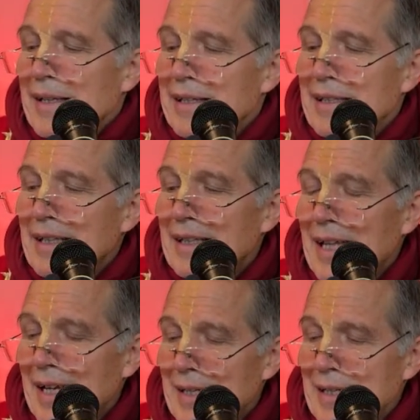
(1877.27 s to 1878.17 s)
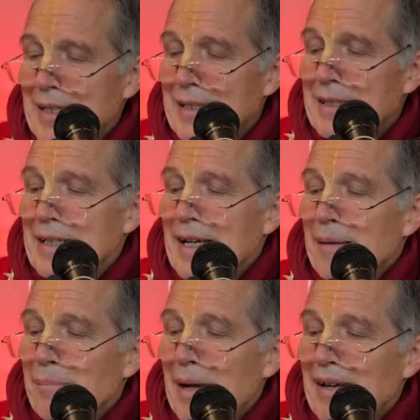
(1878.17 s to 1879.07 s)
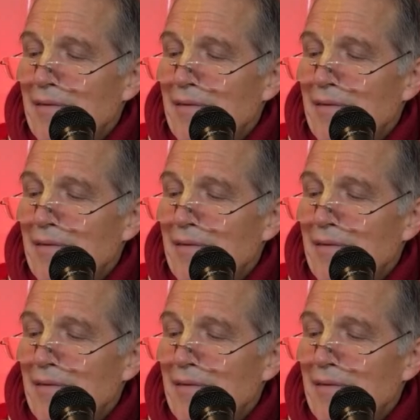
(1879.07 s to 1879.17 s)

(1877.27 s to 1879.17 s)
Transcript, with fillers: the ladies made